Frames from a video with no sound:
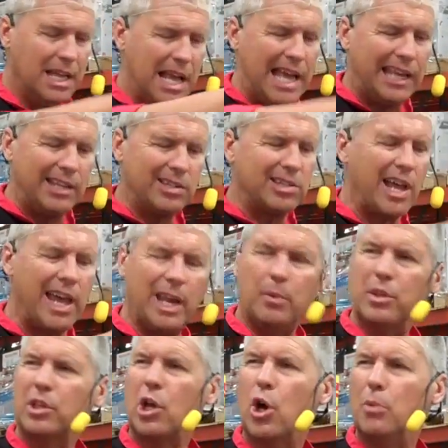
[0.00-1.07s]
I can sign it
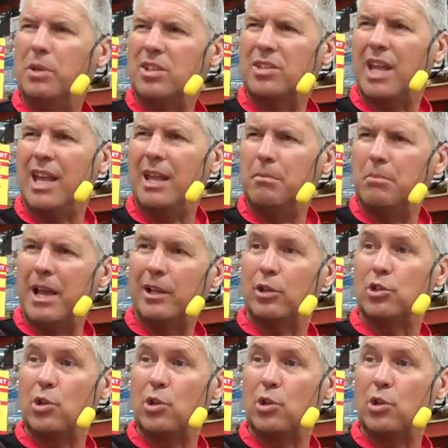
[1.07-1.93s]
with Kobe's name, Michael